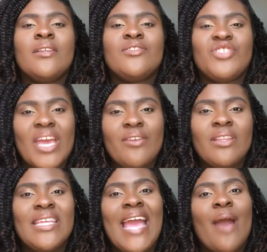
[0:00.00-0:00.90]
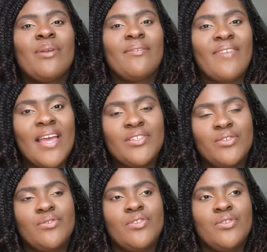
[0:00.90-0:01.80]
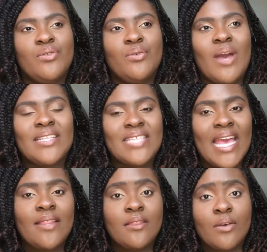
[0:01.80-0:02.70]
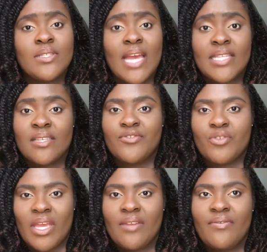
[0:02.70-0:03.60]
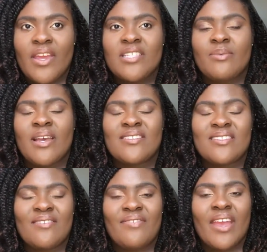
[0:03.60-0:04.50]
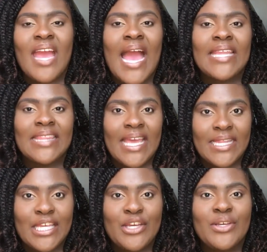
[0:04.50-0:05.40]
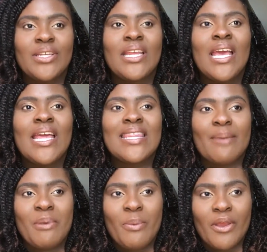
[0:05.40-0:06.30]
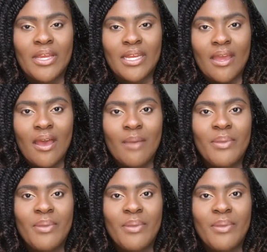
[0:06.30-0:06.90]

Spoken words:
generally I would advise you to attend those kinds of trade fairs because it's a very high likelihood that people are going to come,